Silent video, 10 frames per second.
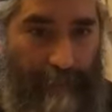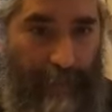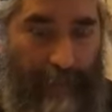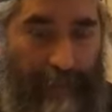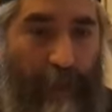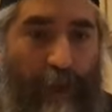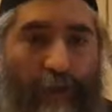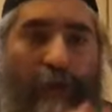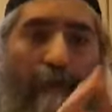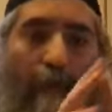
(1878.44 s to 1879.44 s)
right?
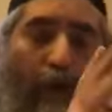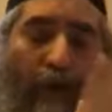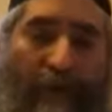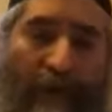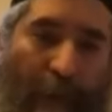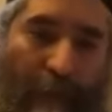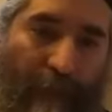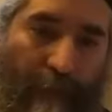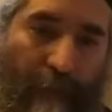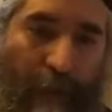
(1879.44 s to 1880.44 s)
The emotions come
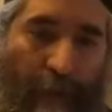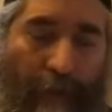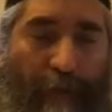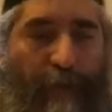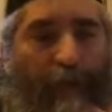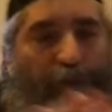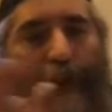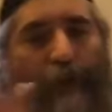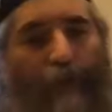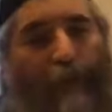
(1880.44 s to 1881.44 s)
from the mother, but the
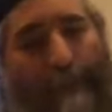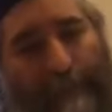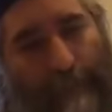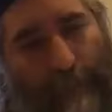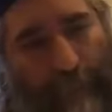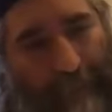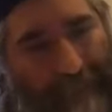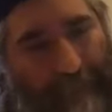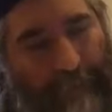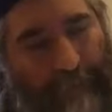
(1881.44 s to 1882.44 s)
structure comes from
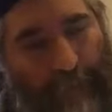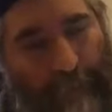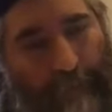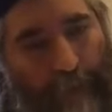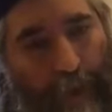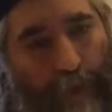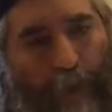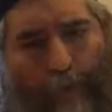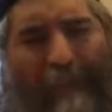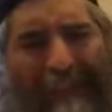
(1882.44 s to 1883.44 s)
the father. The
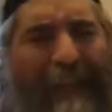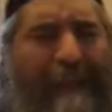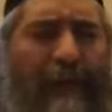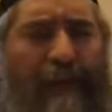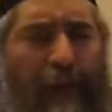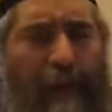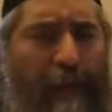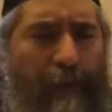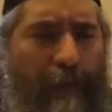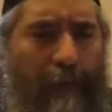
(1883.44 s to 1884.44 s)
musar is the father.
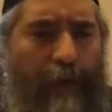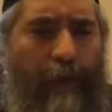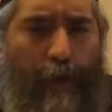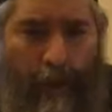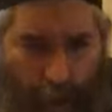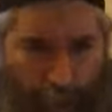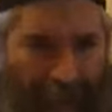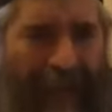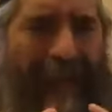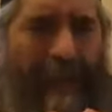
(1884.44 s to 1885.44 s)
The
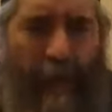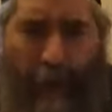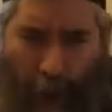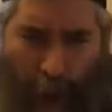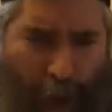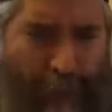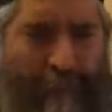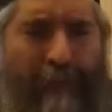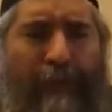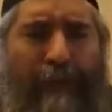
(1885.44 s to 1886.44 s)
Torah, the
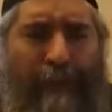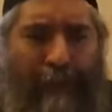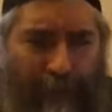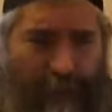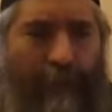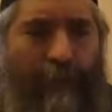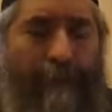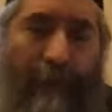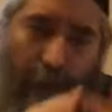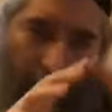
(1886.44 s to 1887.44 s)
love, the
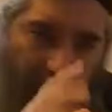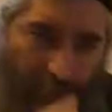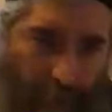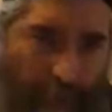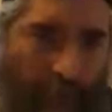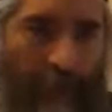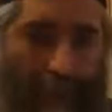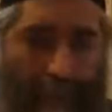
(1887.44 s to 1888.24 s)
comes from the mother.